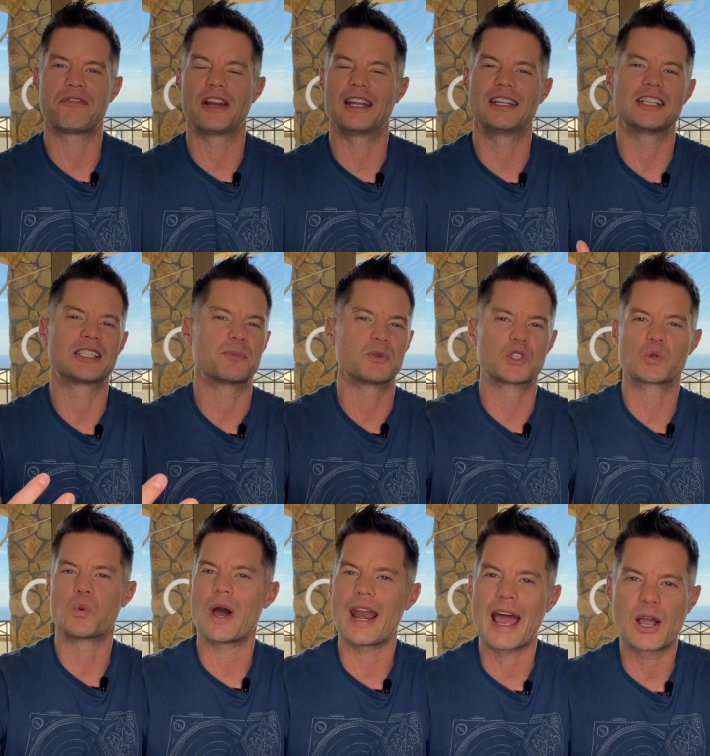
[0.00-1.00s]
And I did some
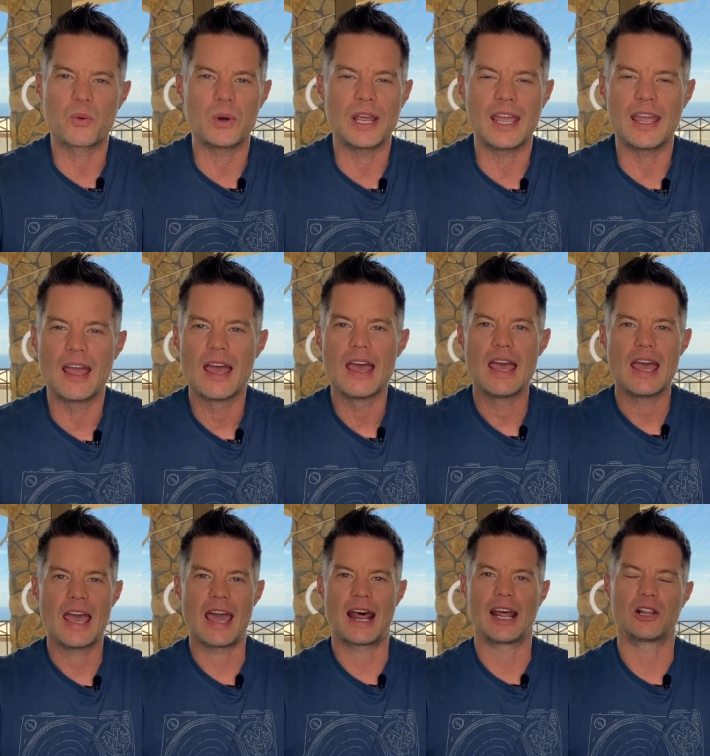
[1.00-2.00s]
sweat equity
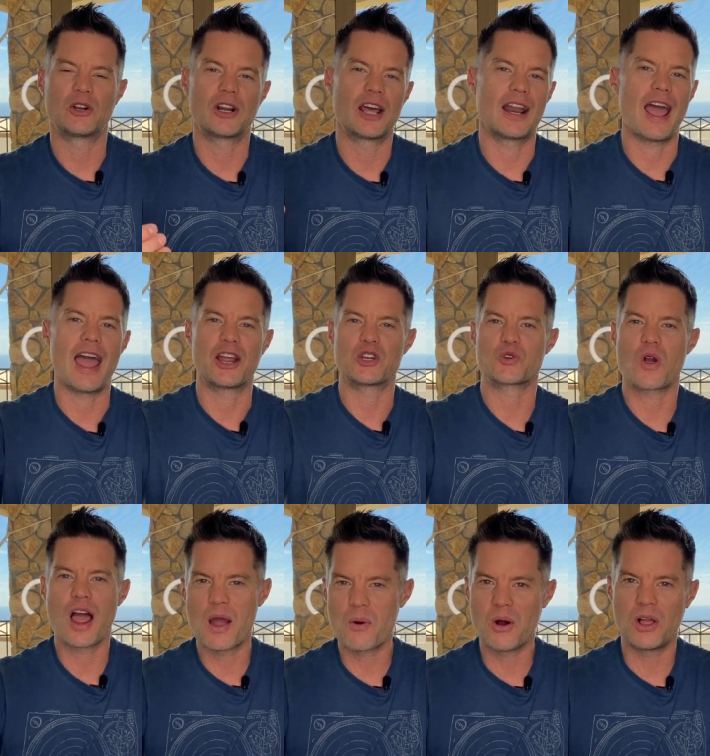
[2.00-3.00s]
and I learned how to hang
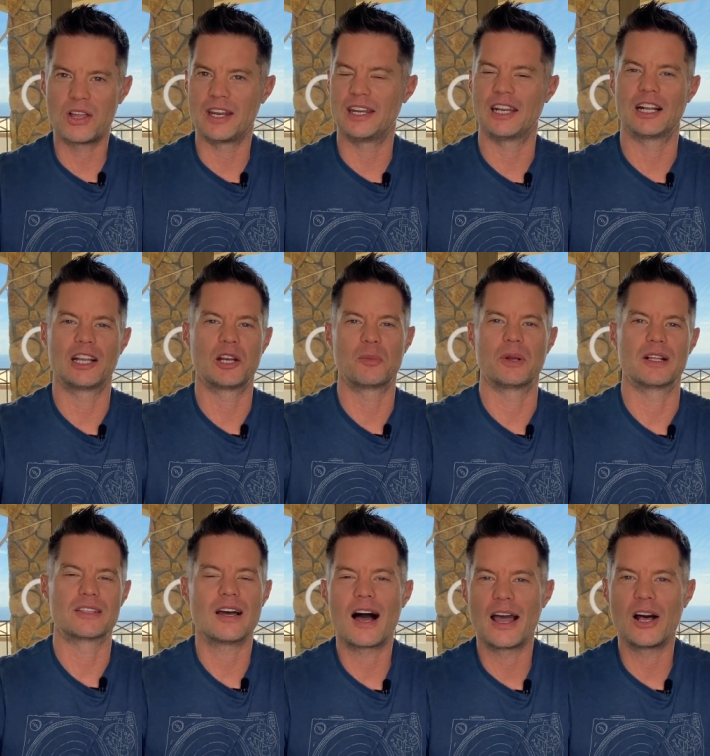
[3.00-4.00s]
drywall and I did a little bit of
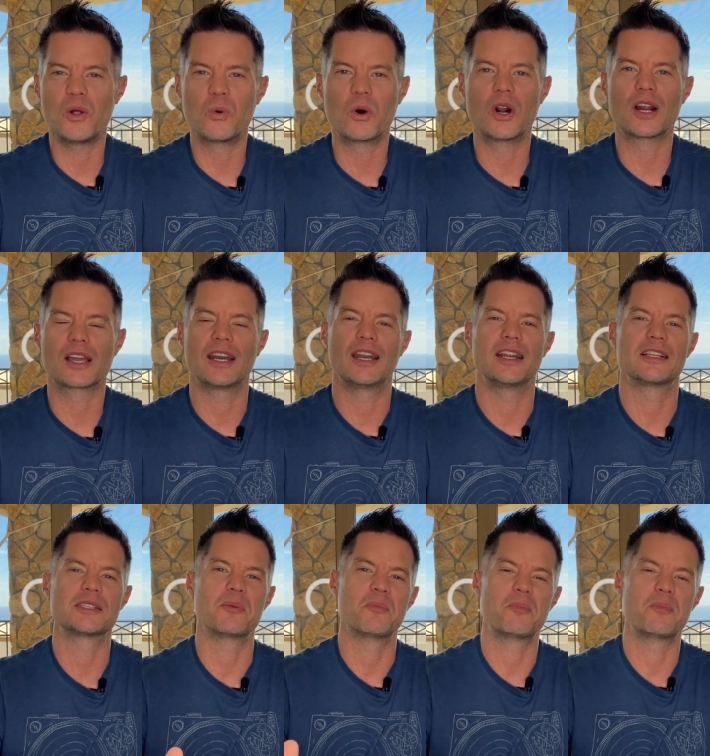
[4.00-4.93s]
tile work and I did some